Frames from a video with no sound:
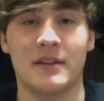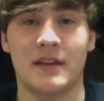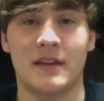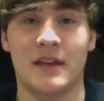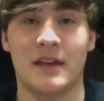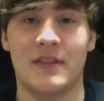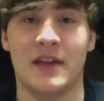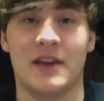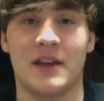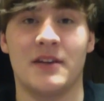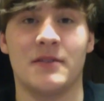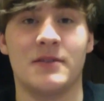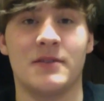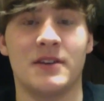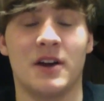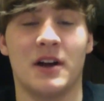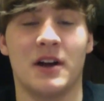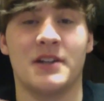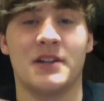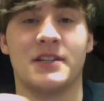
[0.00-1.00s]
and they
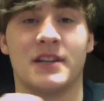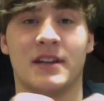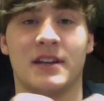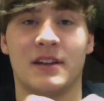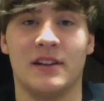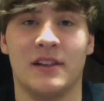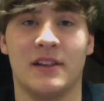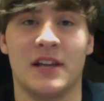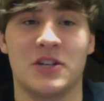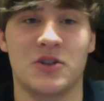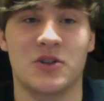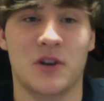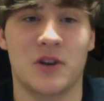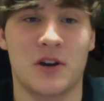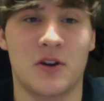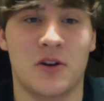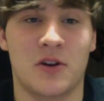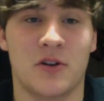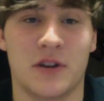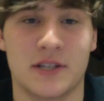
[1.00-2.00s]
conduct an electric
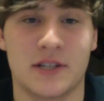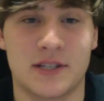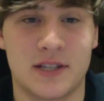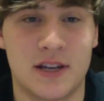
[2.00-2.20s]
current.